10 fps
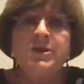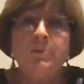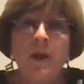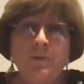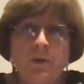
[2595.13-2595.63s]
is
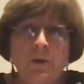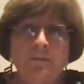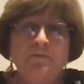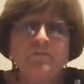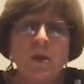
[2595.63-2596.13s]
in my
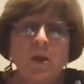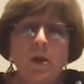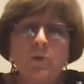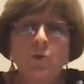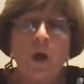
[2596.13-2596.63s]
room.
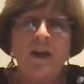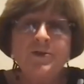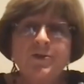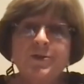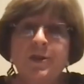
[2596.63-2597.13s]
The
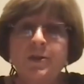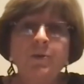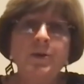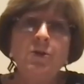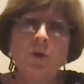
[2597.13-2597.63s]
risers had
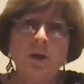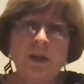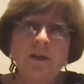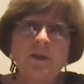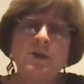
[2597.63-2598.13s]
already gone
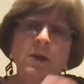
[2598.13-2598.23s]
down to the